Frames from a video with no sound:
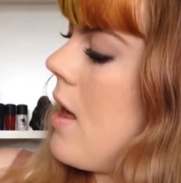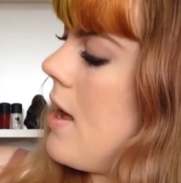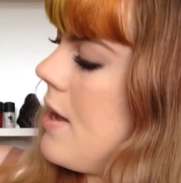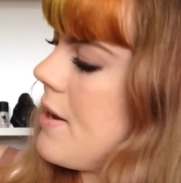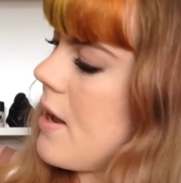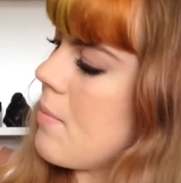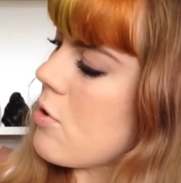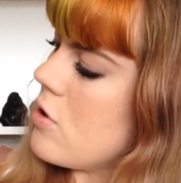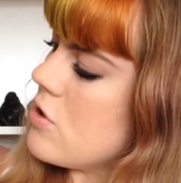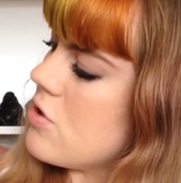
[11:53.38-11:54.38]
And I'm
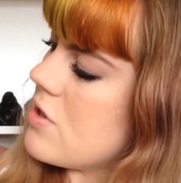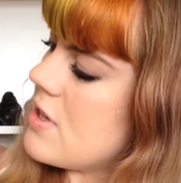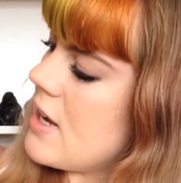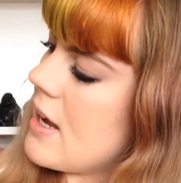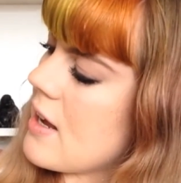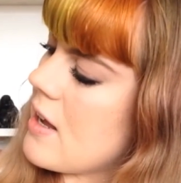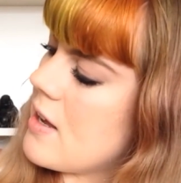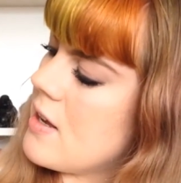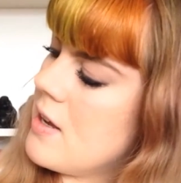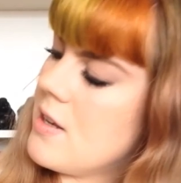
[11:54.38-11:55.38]
going to take
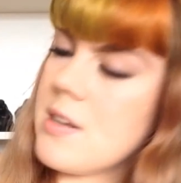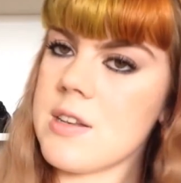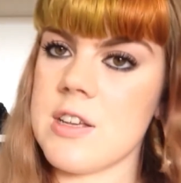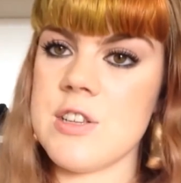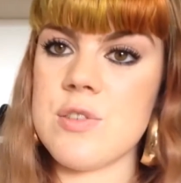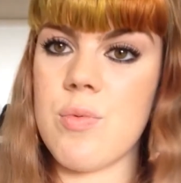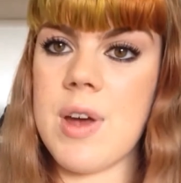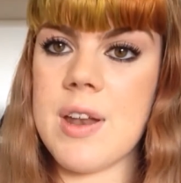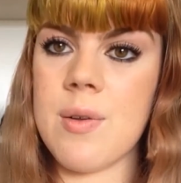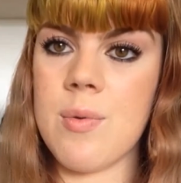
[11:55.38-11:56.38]
this
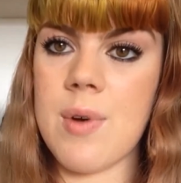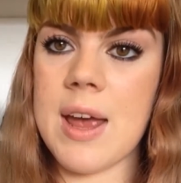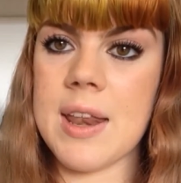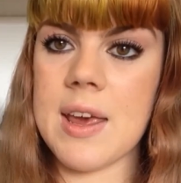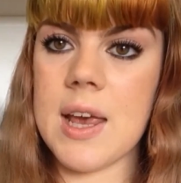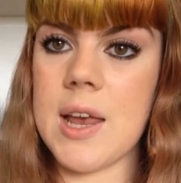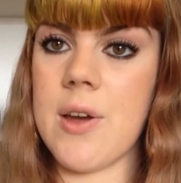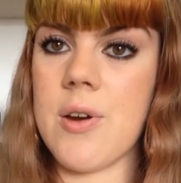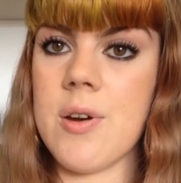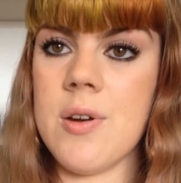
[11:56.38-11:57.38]
red right
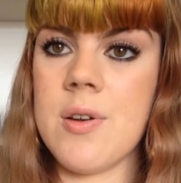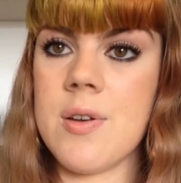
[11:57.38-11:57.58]
here.